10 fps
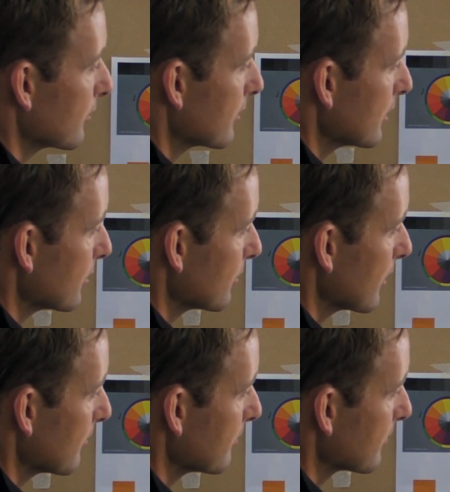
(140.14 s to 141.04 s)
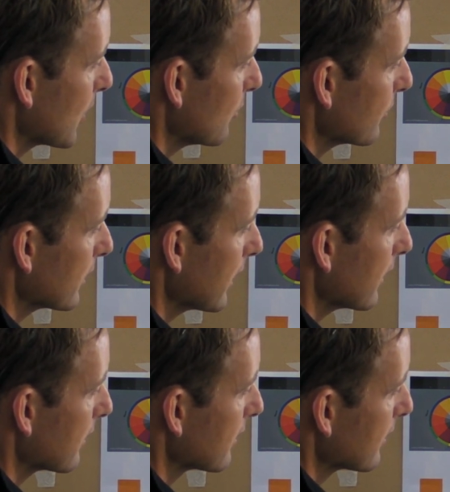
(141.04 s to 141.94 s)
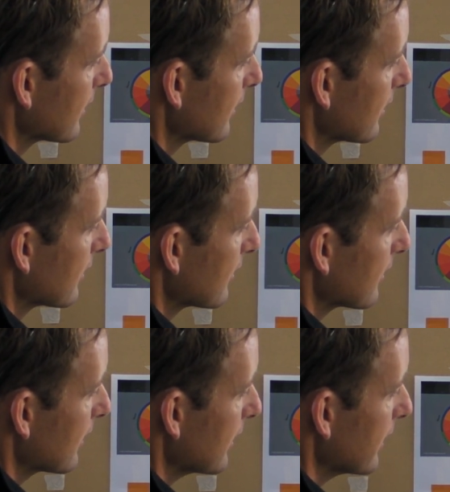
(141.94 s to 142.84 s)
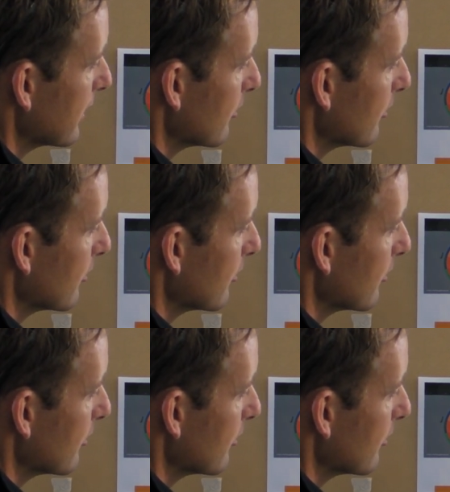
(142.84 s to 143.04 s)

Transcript: you often get cleaner